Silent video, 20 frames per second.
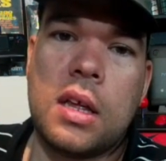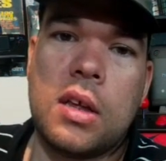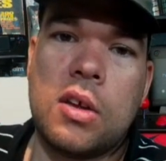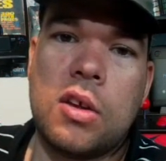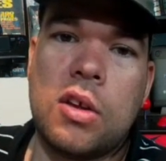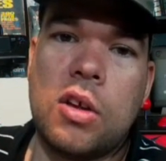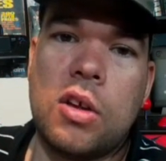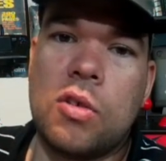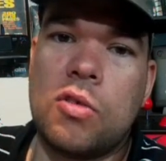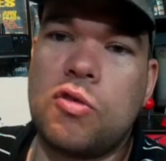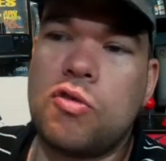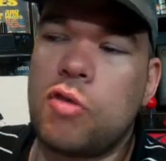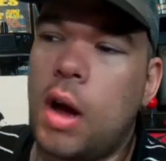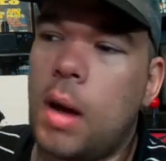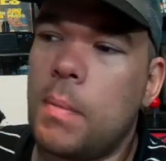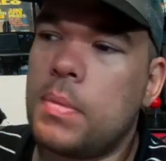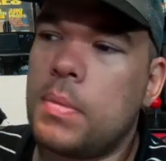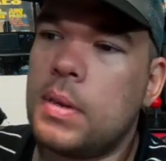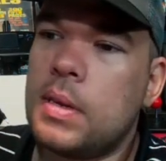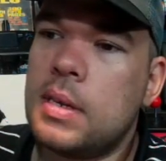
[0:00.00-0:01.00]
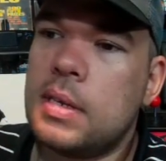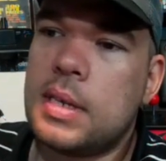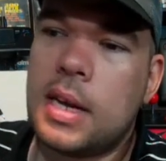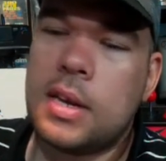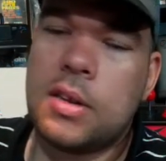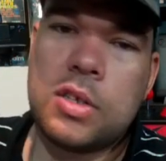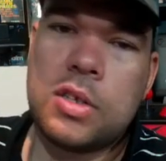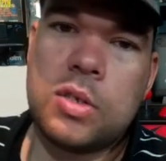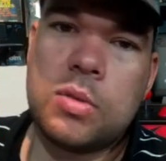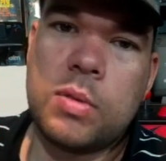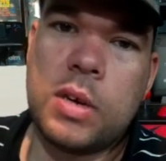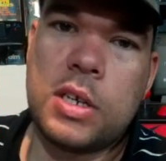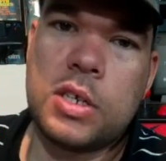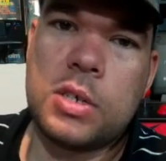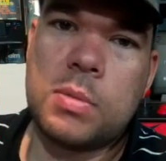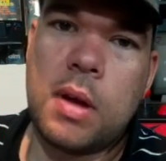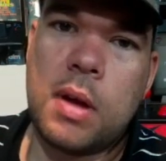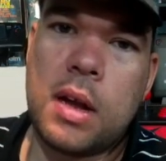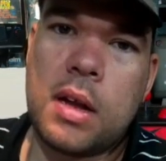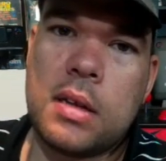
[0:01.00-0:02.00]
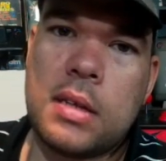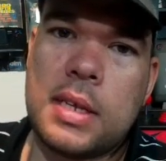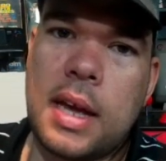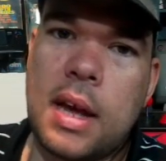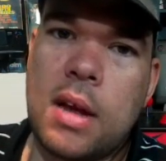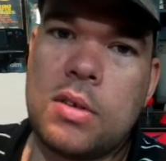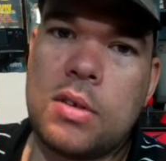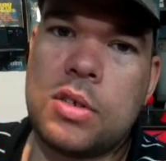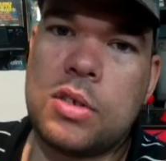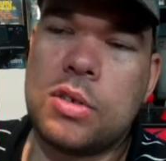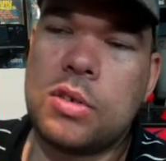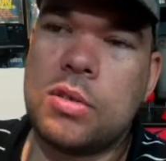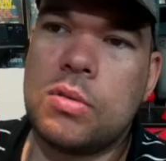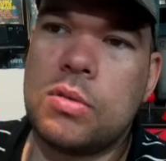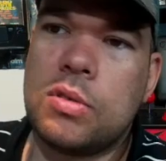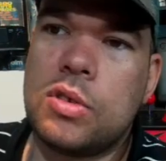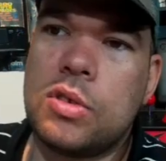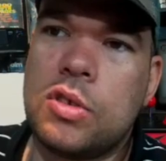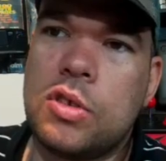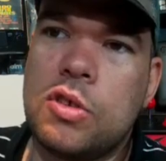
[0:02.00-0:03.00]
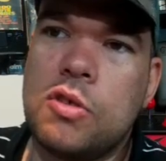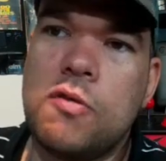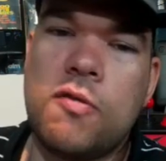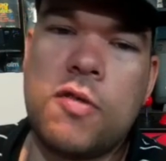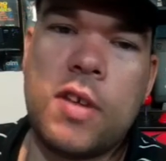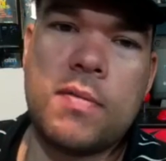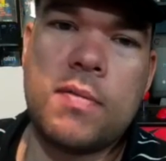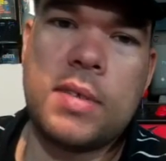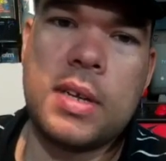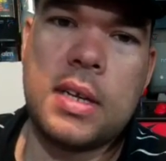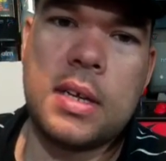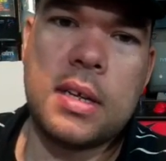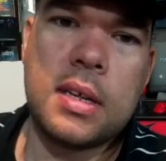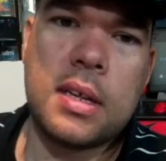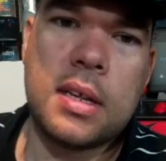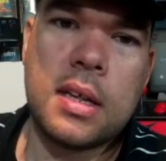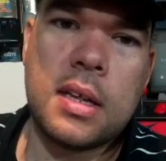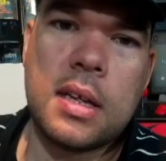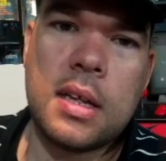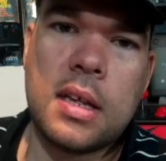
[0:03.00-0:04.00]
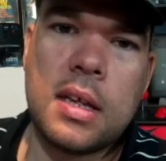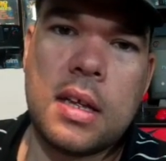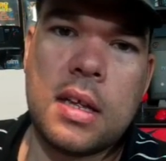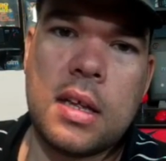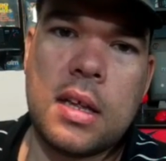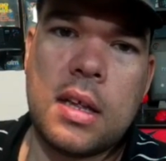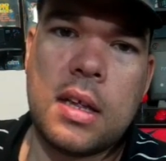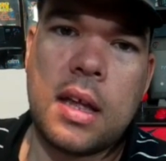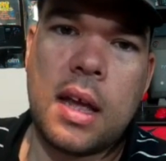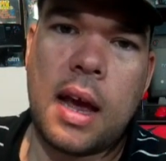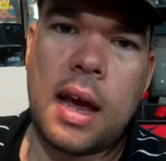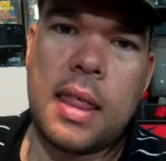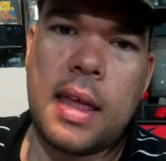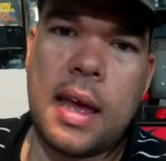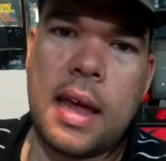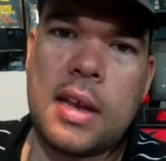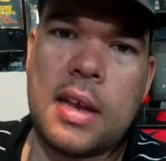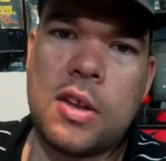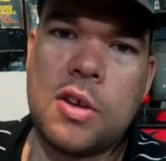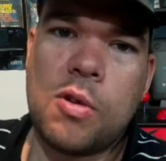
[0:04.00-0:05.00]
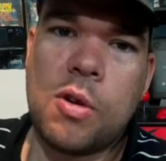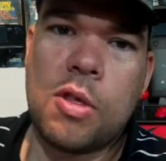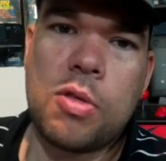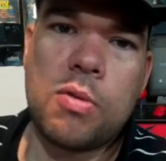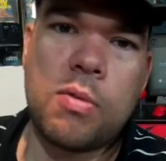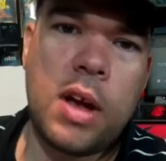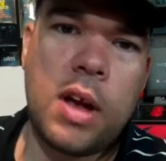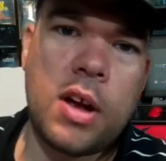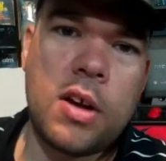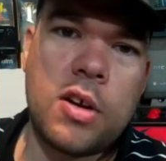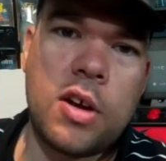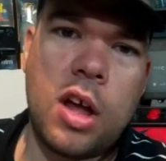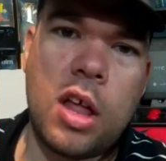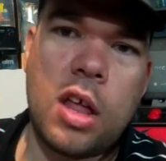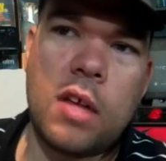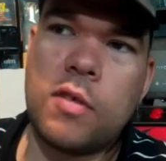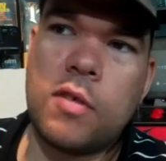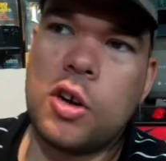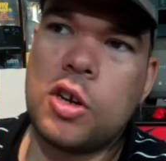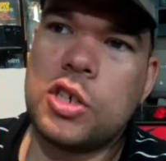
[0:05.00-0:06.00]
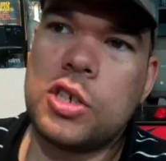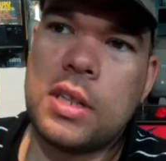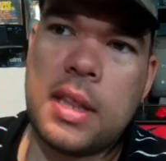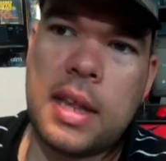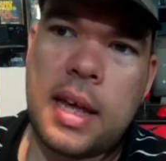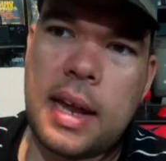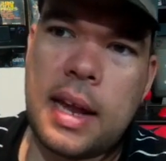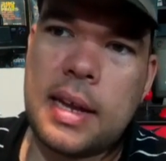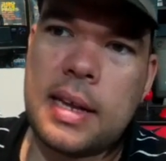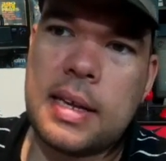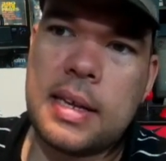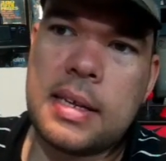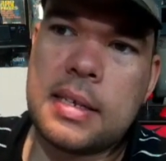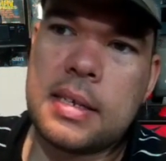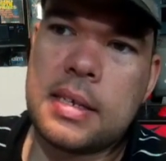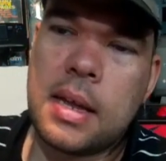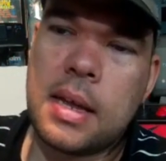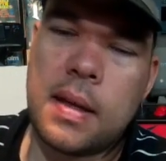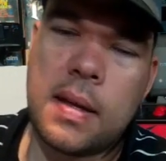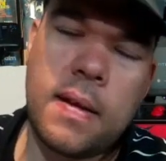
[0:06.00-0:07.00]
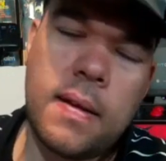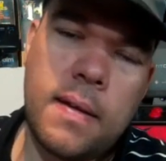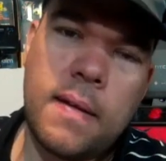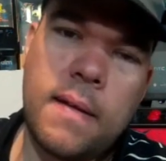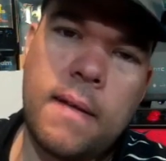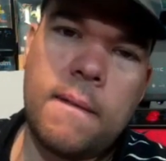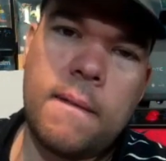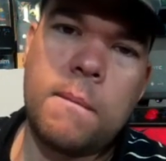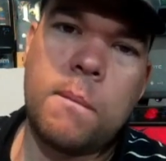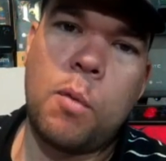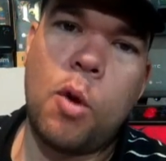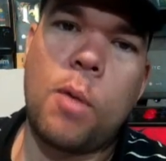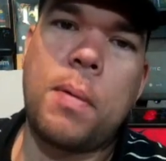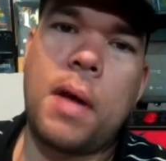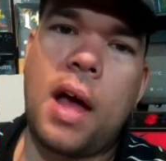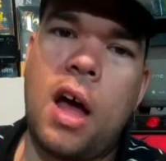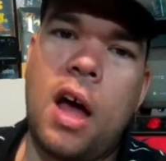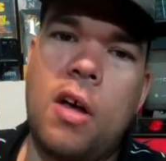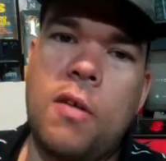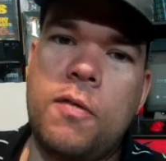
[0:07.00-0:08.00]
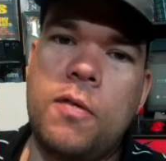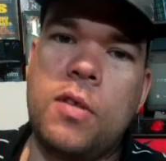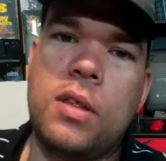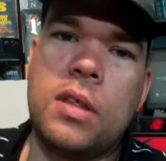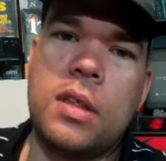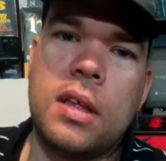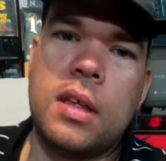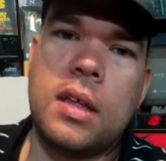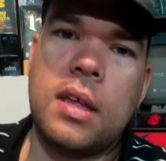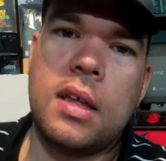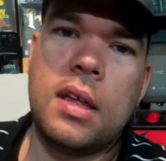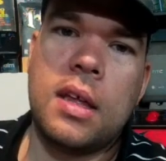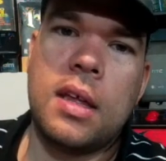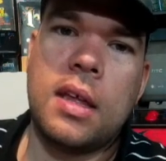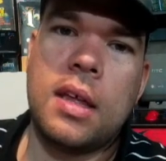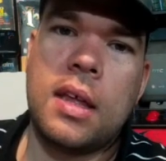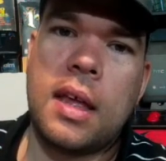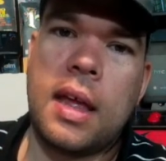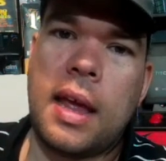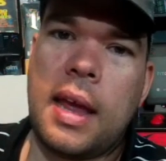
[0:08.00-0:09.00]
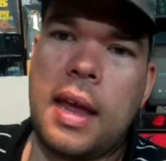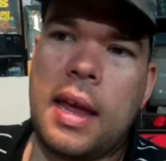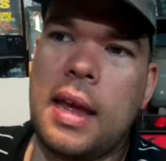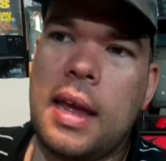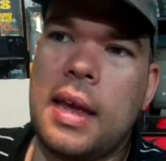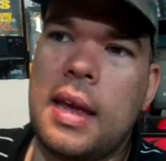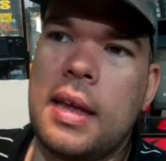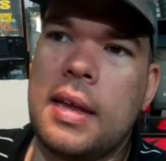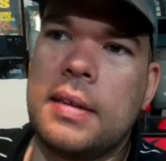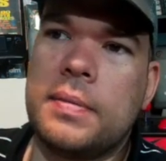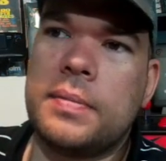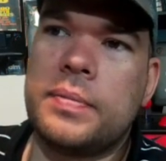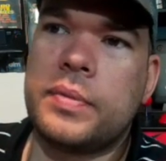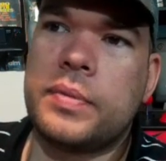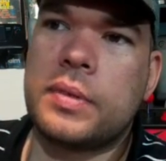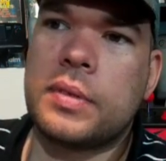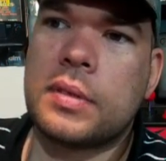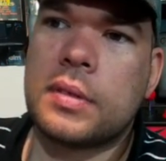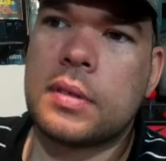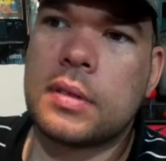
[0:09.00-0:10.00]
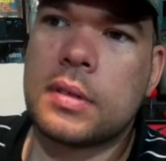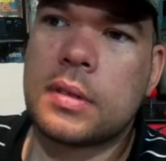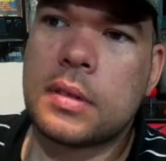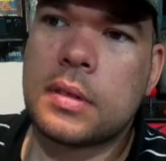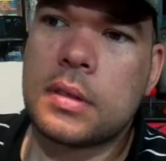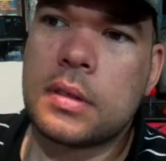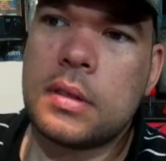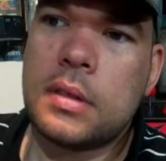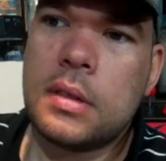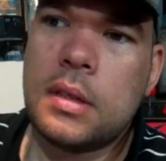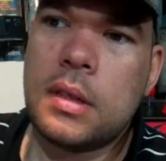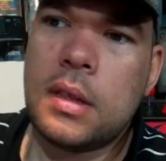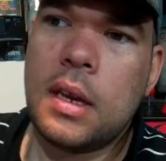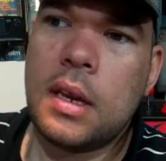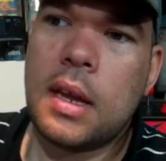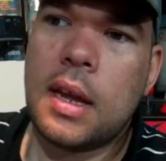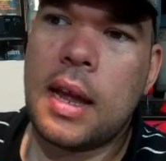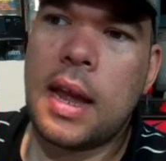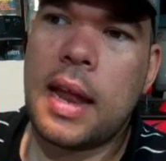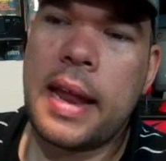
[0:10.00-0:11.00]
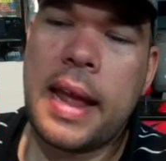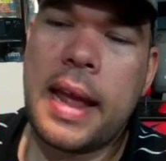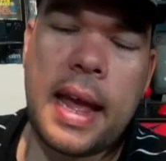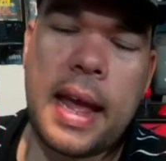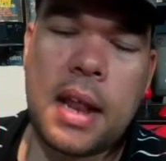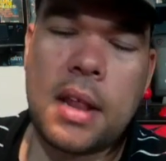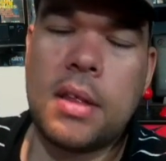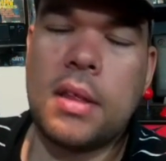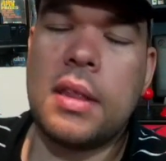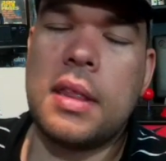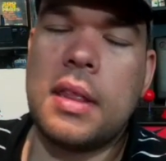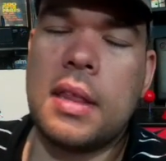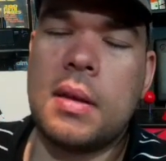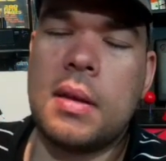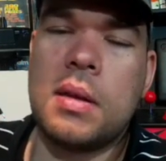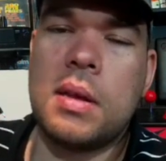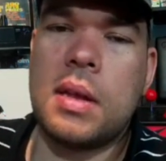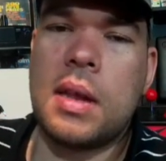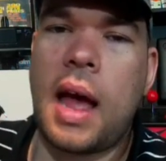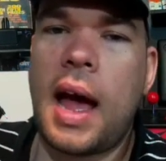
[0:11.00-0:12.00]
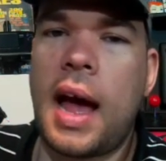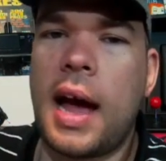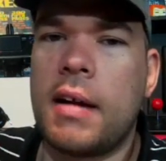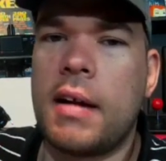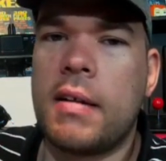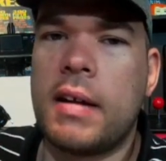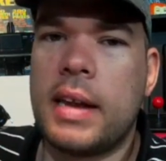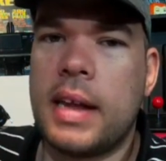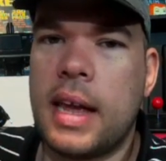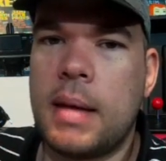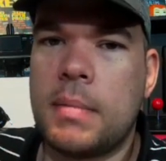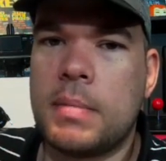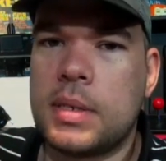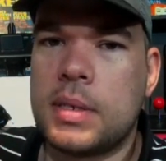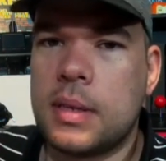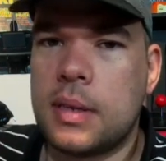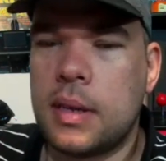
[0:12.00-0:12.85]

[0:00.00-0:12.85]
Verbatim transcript: You know, drop the Nintendo Switch model down to 250, and then do a $300 version that is more powerful and can handle the higher end games